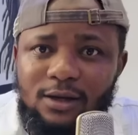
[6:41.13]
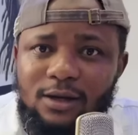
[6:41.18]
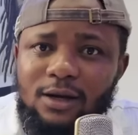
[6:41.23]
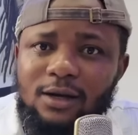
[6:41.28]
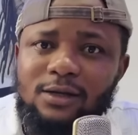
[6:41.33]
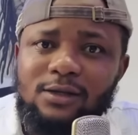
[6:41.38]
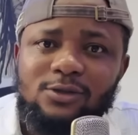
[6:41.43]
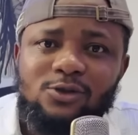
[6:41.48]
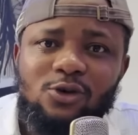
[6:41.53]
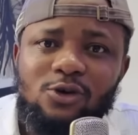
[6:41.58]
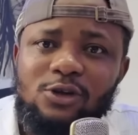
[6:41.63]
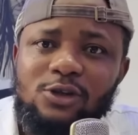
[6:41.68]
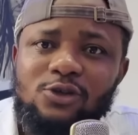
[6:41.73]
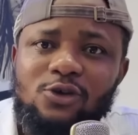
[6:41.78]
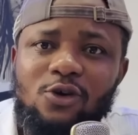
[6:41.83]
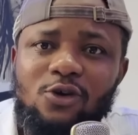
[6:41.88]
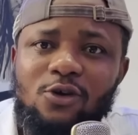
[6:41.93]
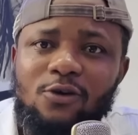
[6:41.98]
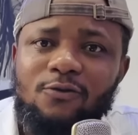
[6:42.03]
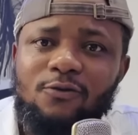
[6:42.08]
And it's all, it's
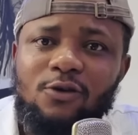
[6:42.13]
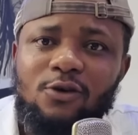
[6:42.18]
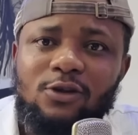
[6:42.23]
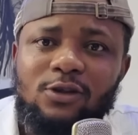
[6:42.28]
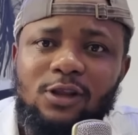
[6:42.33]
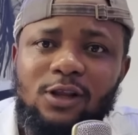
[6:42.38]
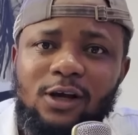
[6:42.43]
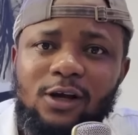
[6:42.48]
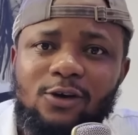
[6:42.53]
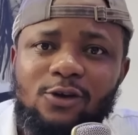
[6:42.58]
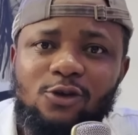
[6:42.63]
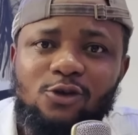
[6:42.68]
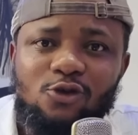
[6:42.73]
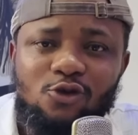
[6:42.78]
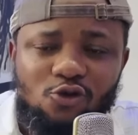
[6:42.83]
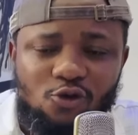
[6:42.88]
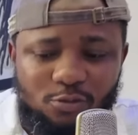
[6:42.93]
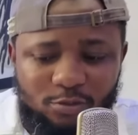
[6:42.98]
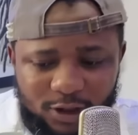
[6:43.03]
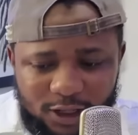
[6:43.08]
all your fault now. You no
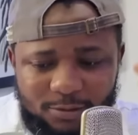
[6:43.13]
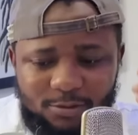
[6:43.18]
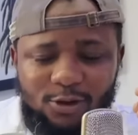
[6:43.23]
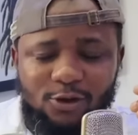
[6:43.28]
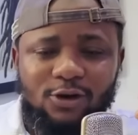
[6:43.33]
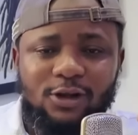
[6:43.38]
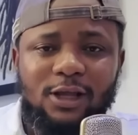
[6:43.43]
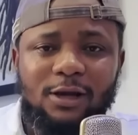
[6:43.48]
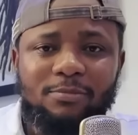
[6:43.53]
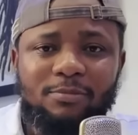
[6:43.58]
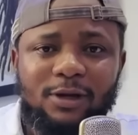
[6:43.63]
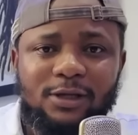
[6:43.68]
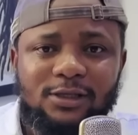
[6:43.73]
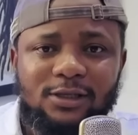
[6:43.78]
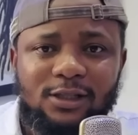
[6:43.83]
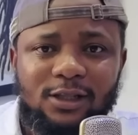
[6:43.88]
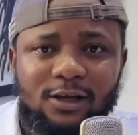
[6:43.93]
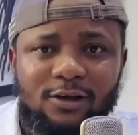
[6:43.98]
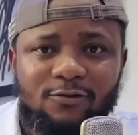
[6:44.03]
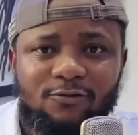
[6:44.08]
go blame the other
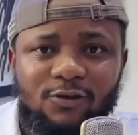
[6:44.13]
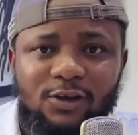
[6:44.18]
person now.